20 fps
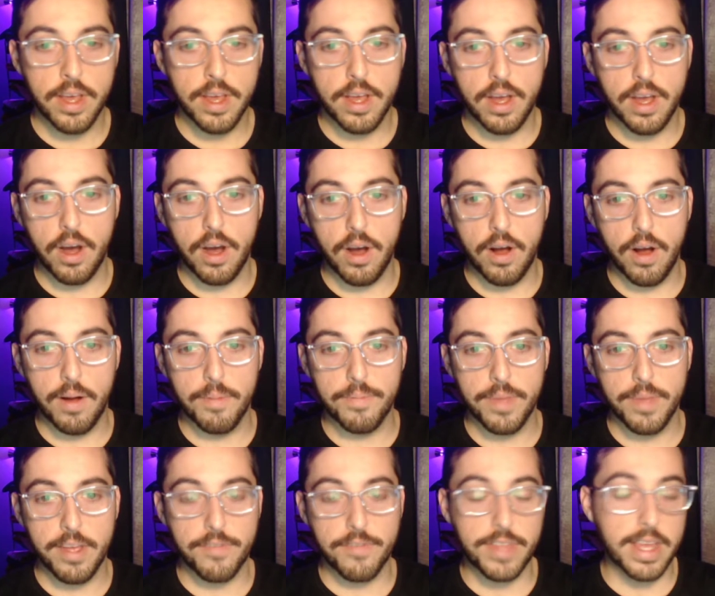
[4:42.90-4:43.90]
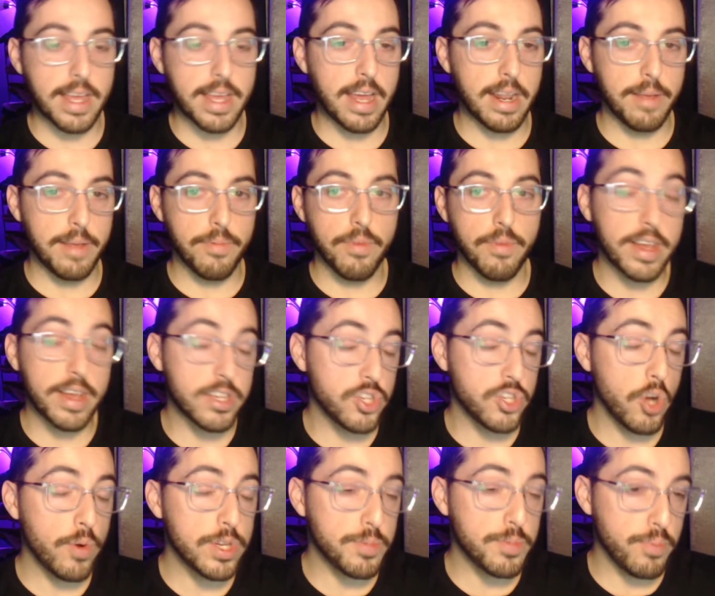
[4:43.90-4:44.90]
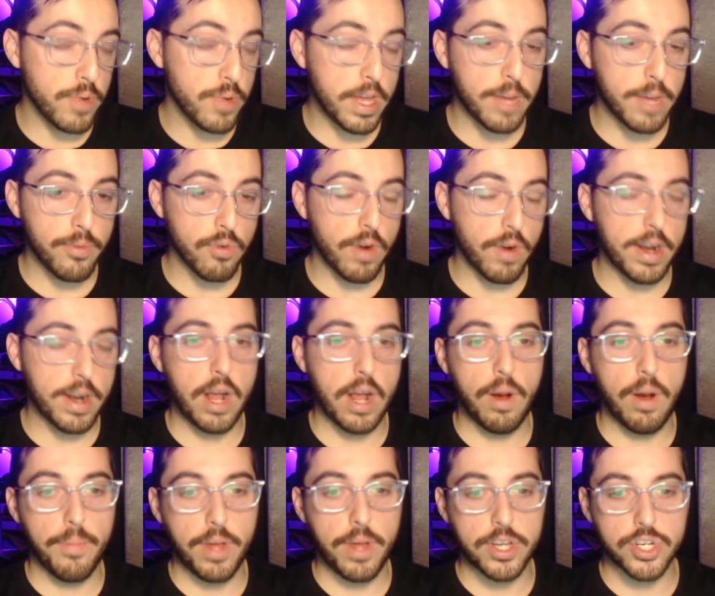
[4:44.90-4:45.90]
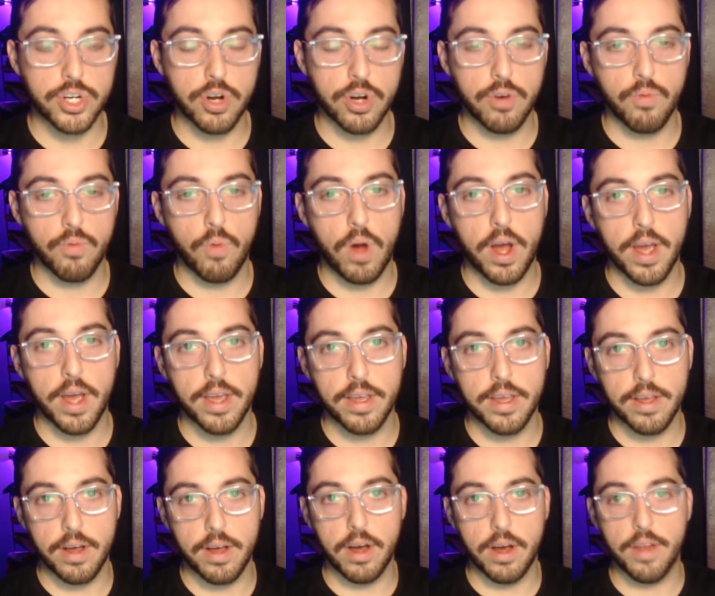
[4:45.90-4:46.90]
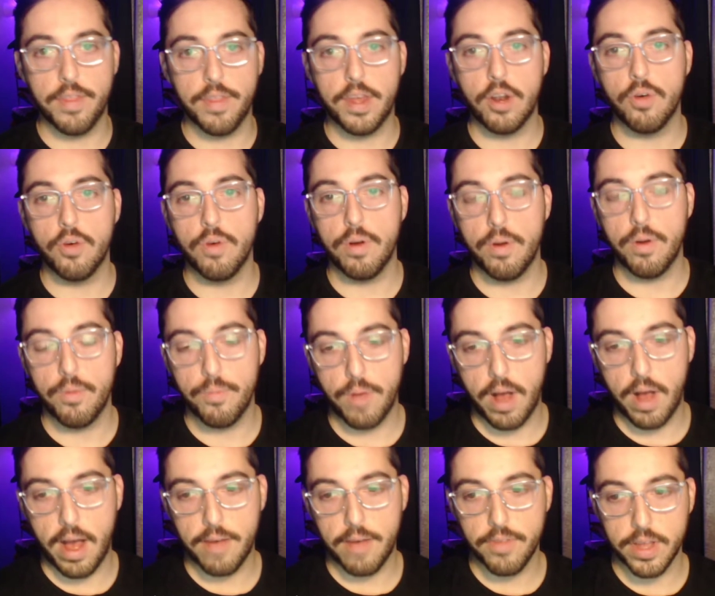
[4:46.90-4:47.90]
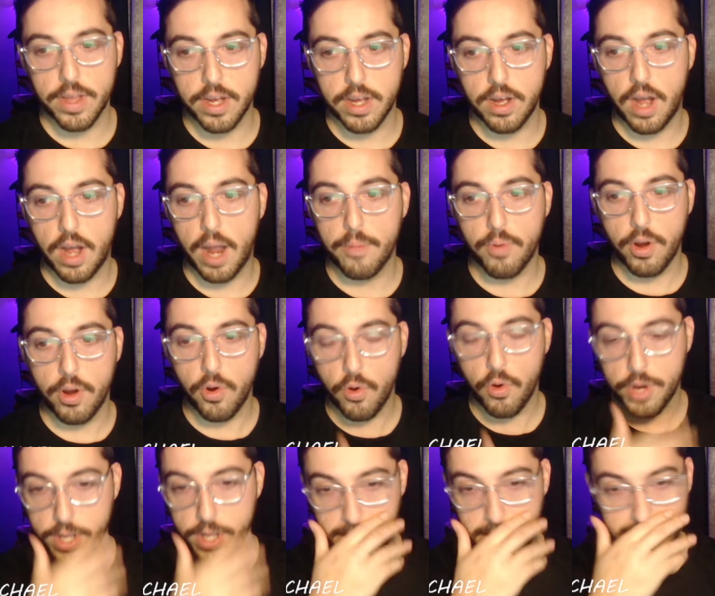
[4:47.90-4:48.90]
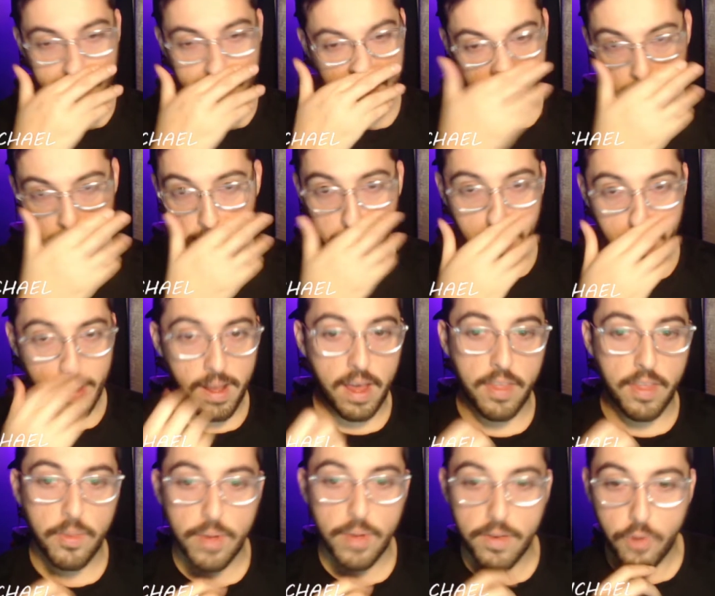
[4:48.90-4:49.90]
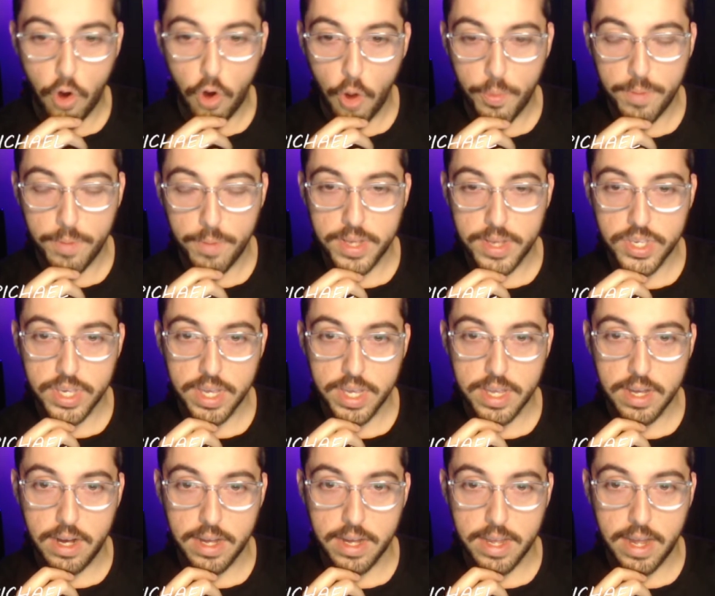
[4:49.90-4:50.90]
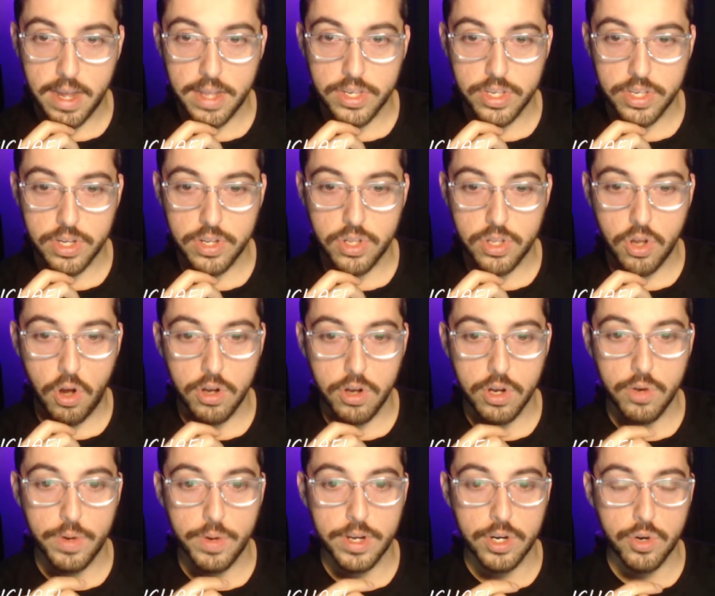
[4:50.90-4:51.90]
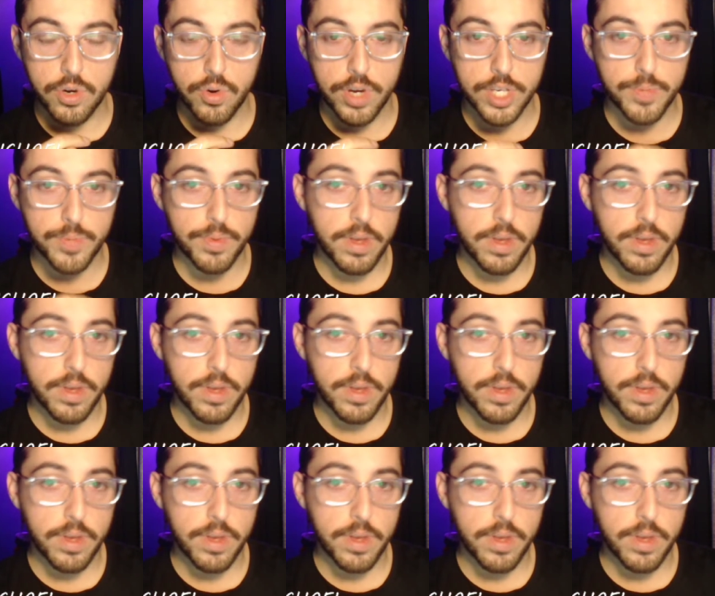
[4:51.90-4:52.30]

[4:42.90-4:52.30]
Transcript: If they get him, like Zoe's playable right now. I'm not sure why they don't have like a high priority on it. And then we have Hope and Missing against Doggo and Crisp.